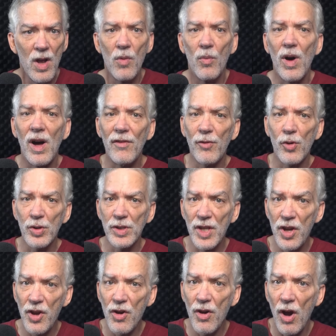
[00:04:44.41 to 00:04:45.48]
while
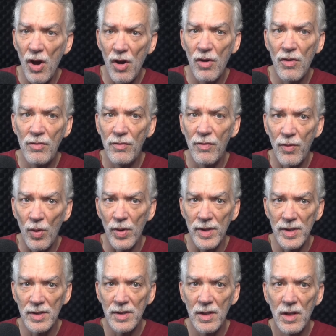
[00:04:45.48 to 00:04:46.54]
forcing your own
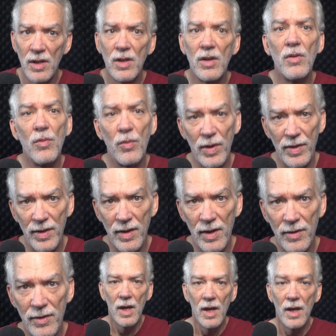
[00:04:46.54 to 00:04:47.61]
voice with the
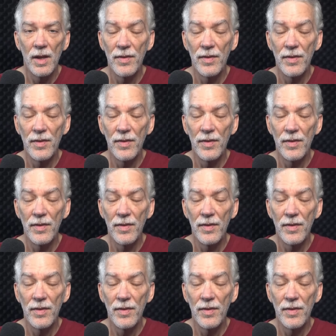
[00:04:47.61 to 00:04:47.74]
other.